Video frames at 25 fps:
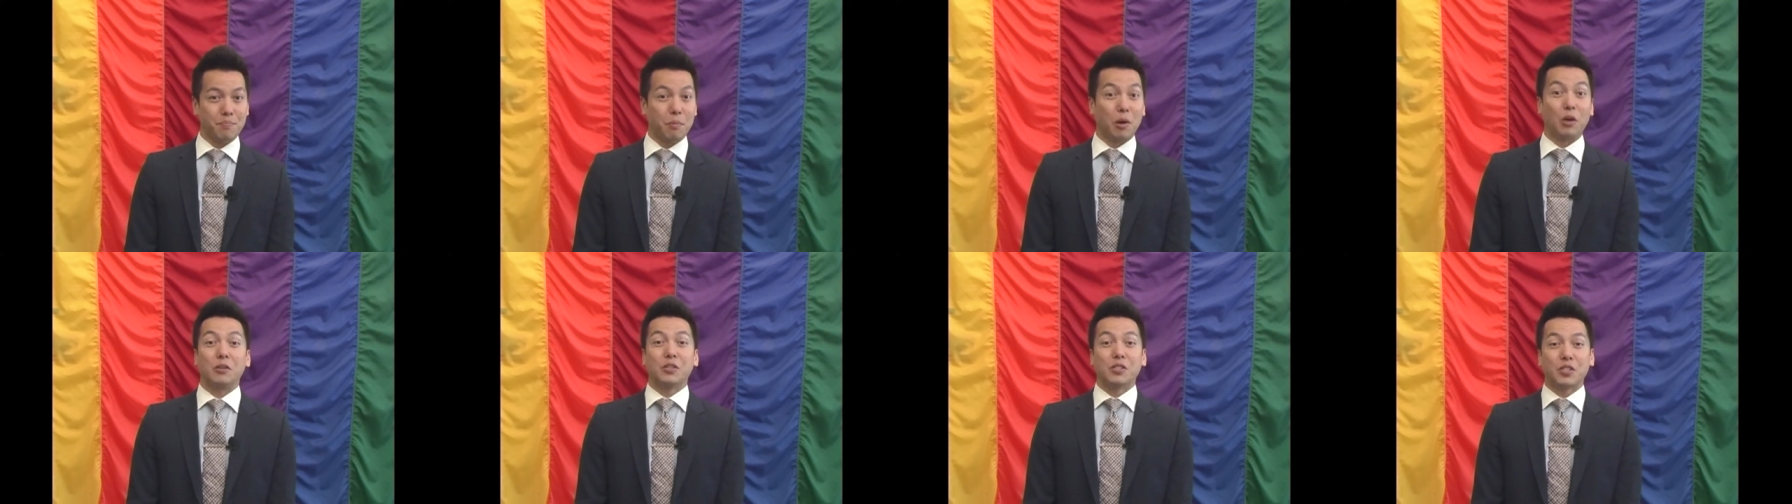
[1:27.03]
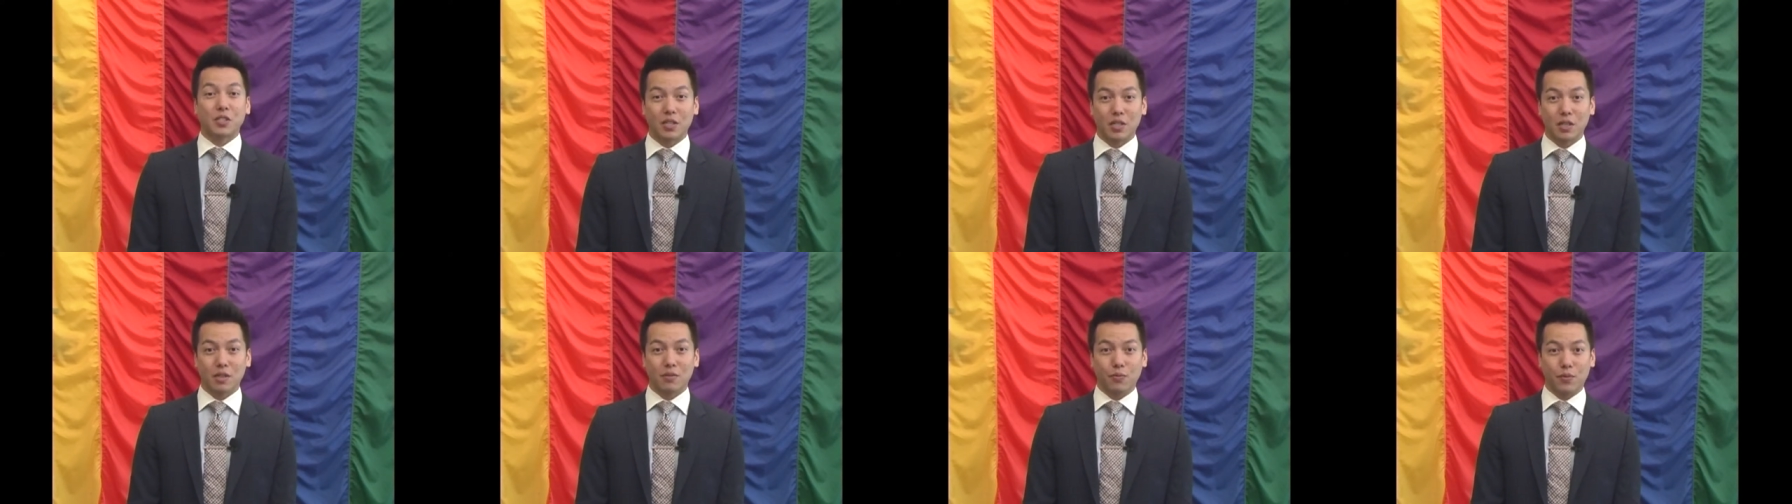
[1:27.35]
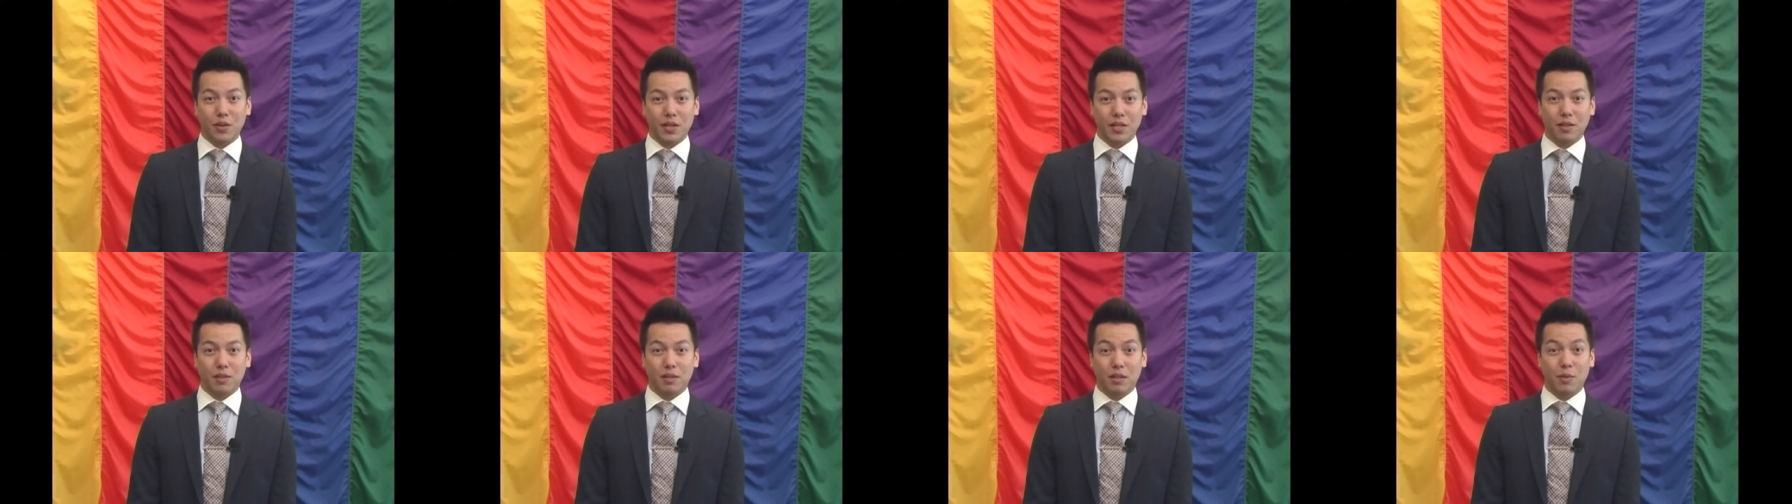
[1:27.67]
marcher
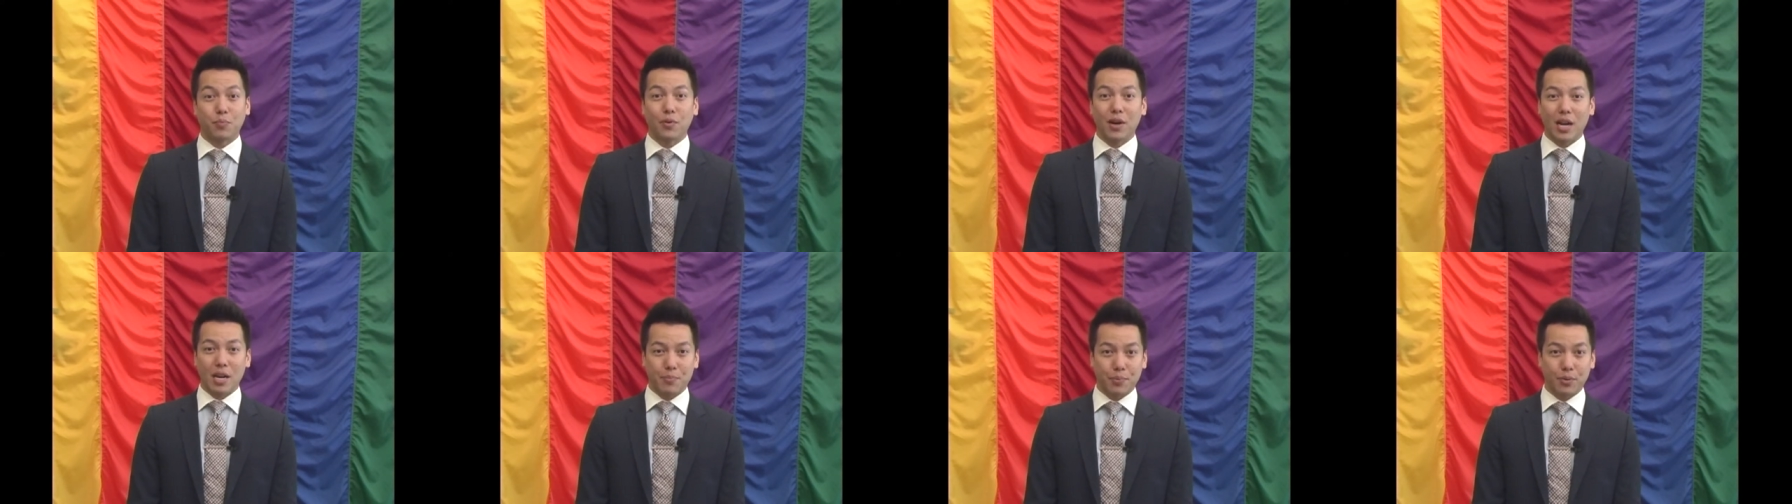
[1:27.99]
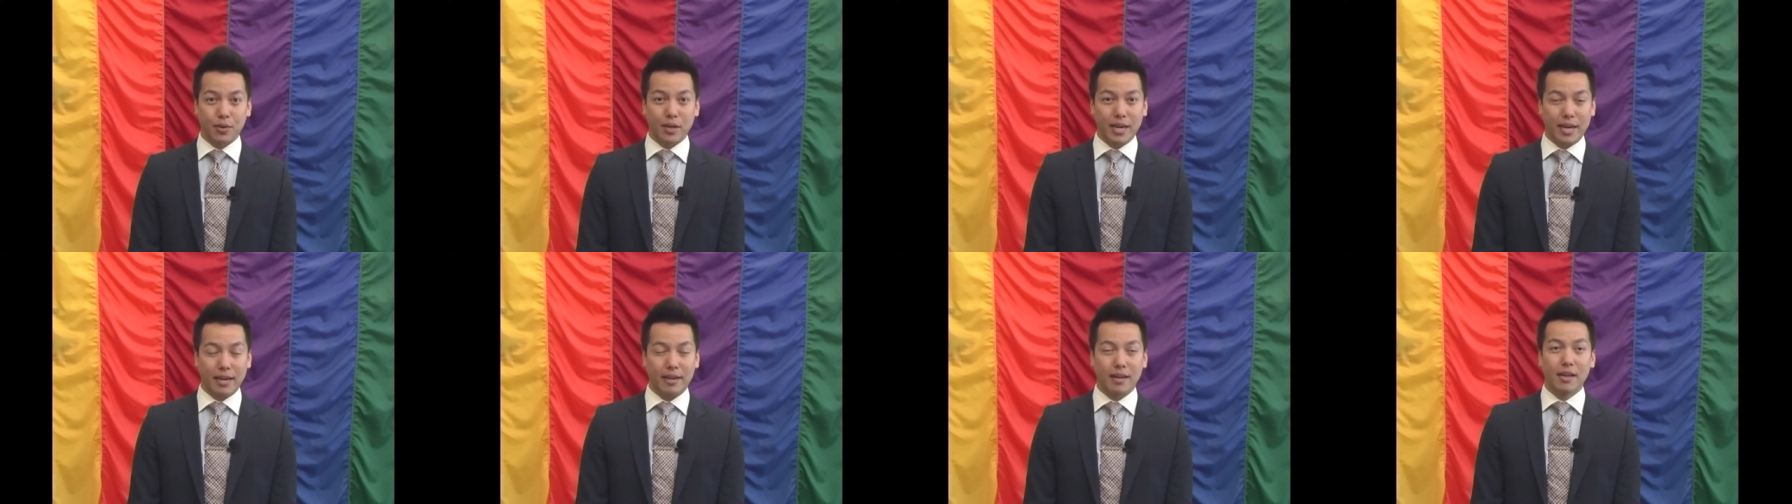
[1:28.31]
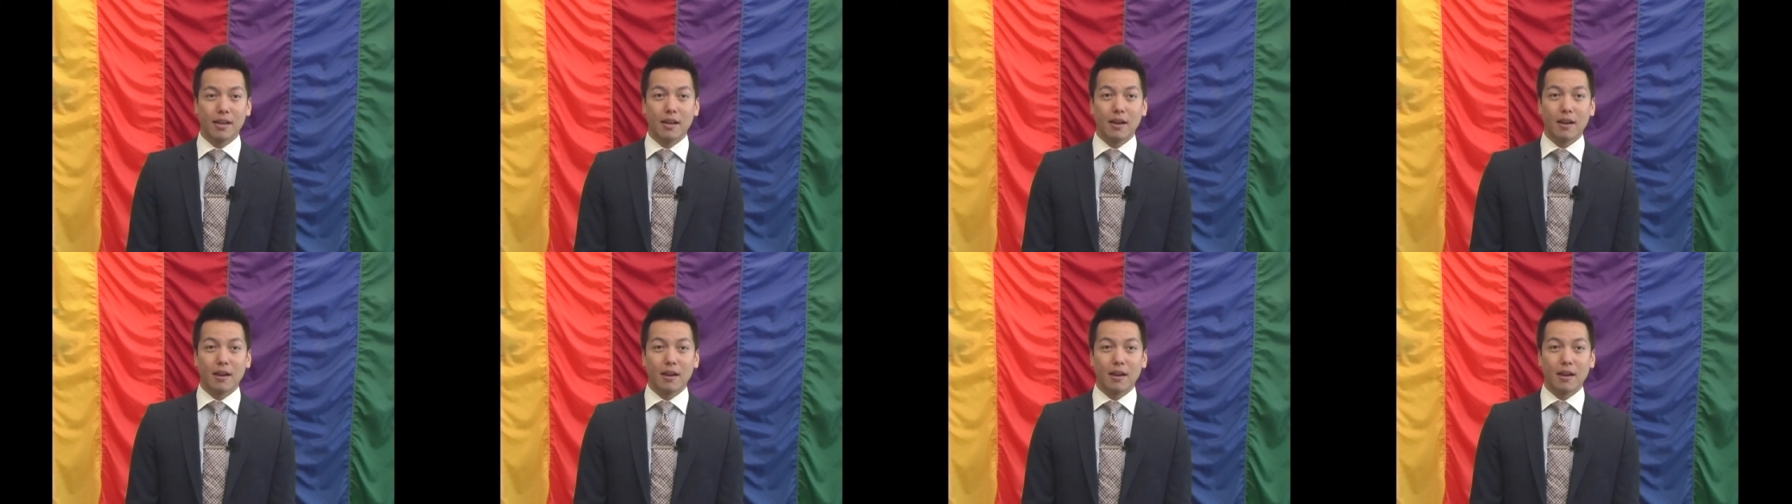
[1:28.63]
with the Pride parade